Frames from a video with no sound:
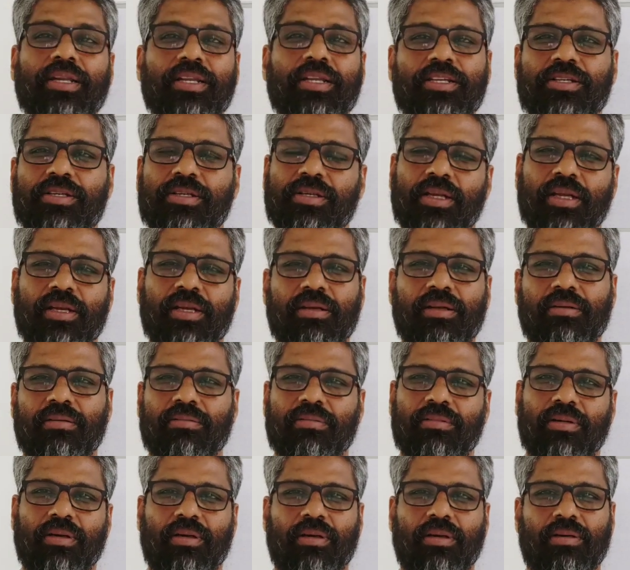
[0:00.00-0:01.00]

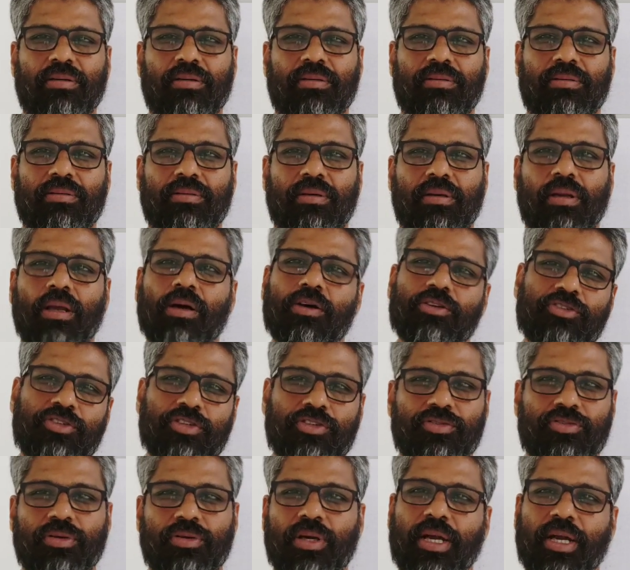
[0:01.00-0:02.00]
conditional
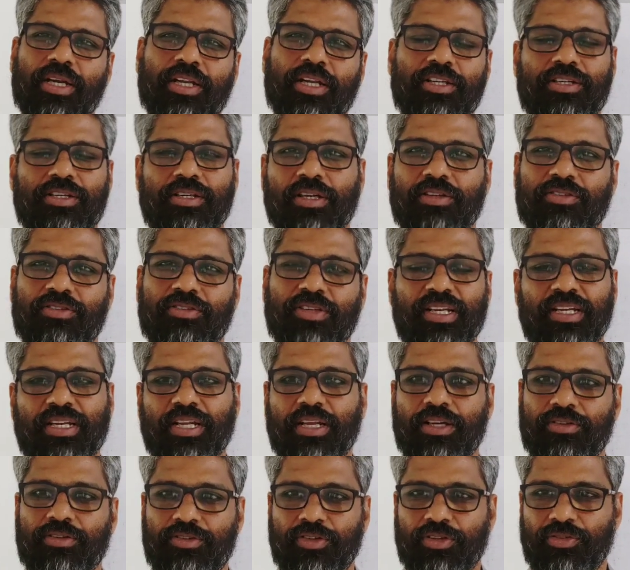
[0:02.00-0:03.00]
clauses or conditional
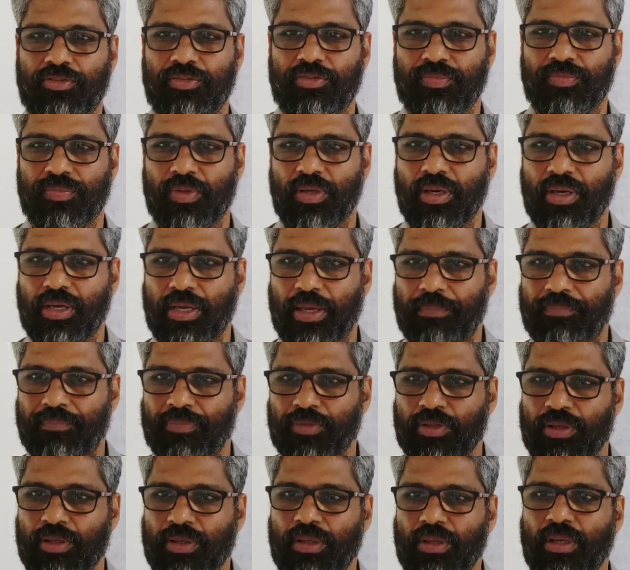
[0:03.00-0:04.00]
sentences.
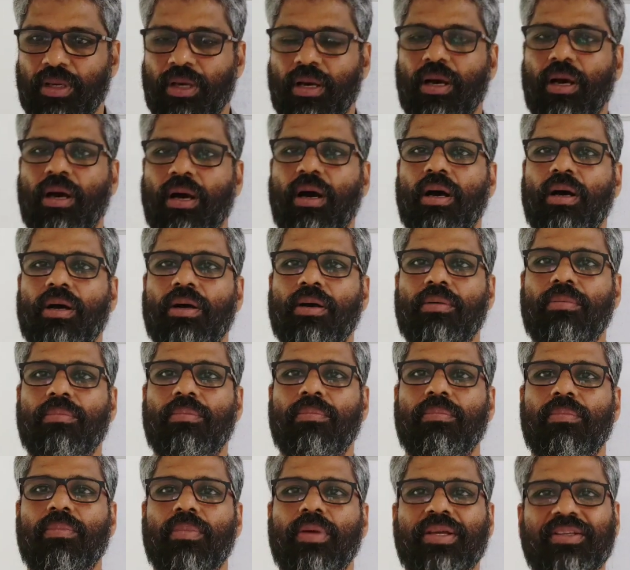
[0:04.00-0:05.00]
Okay.
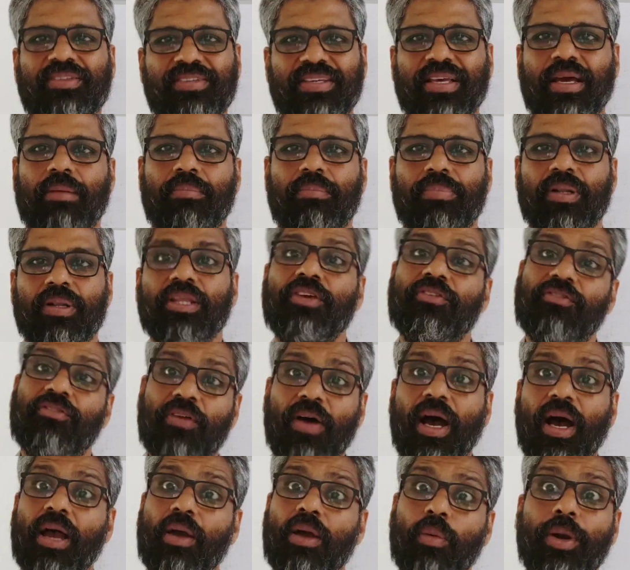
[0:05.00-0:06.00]
Example:
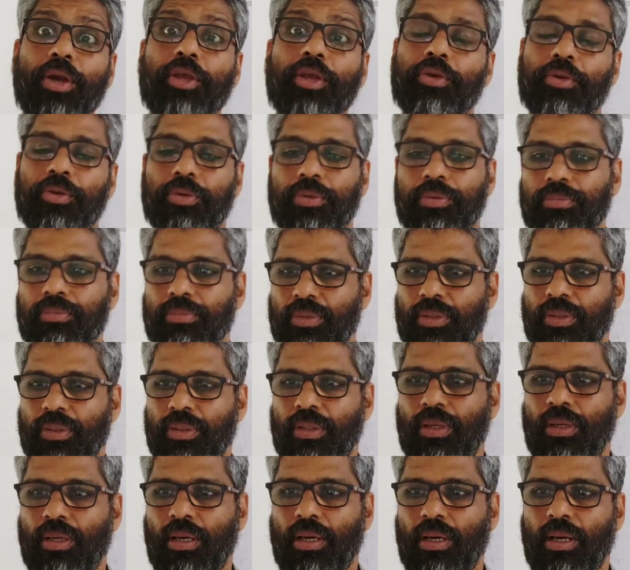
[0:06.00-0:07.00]
if I were
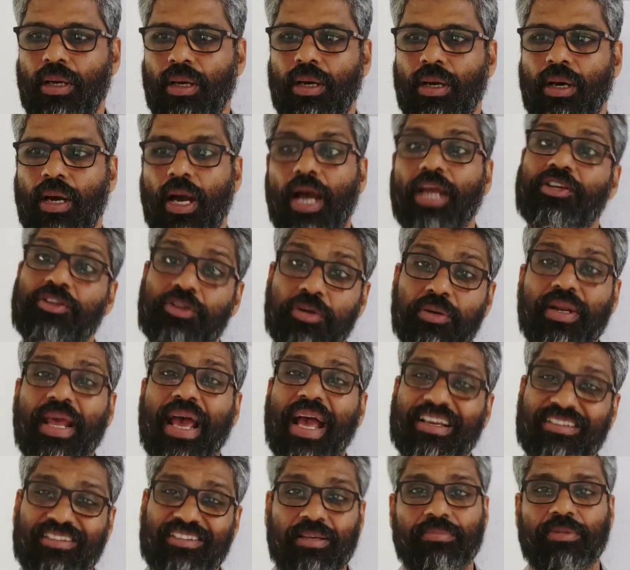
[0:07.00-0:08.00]
you, I
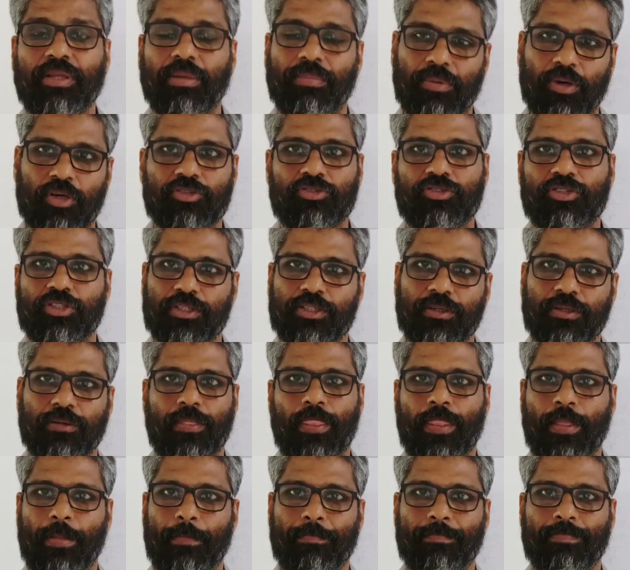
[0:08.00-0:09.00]
should accept the
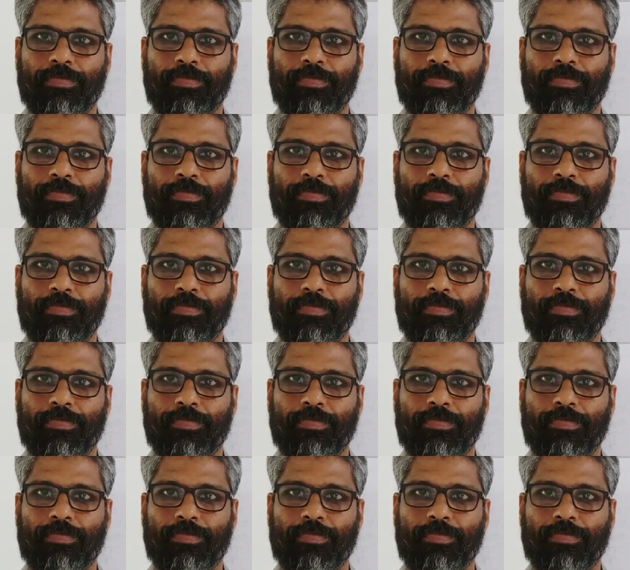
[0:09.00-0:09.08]
past.